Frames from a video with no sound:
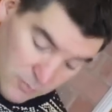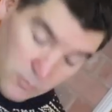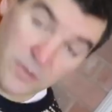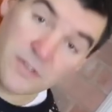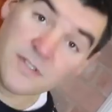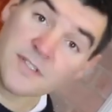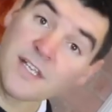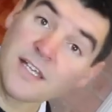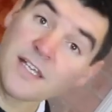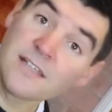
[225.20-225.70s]
And
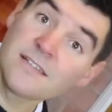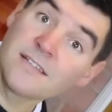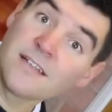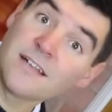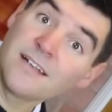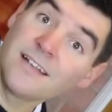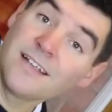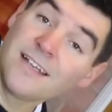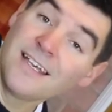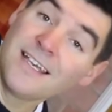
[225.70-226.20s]
once that's
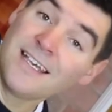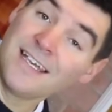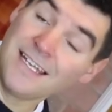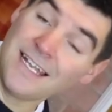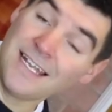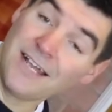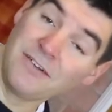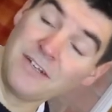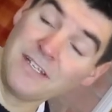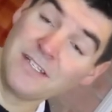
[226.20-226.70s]
done,
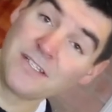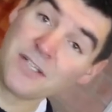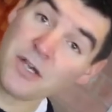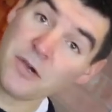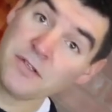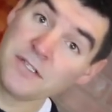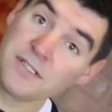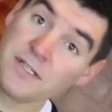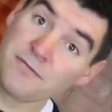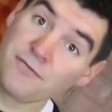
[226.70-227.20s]
it now needs to
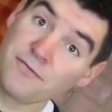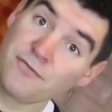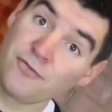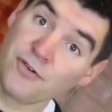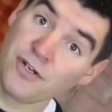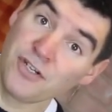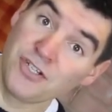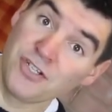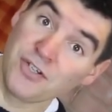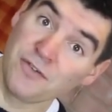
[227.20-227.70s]
go into the
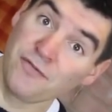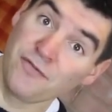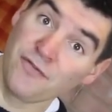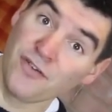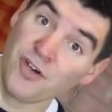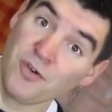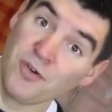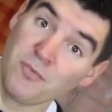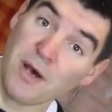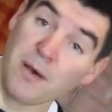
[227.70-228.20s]
fridge to
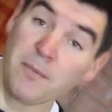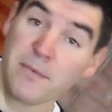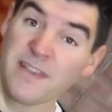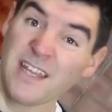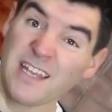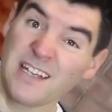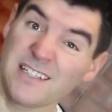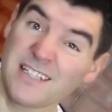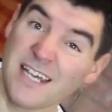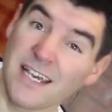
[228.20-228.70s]
firm up,
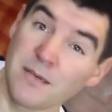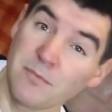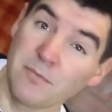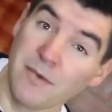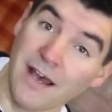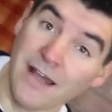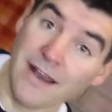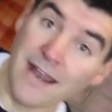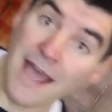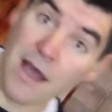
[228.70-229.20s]
and that'll take
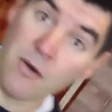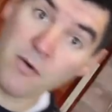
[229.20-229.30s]
about an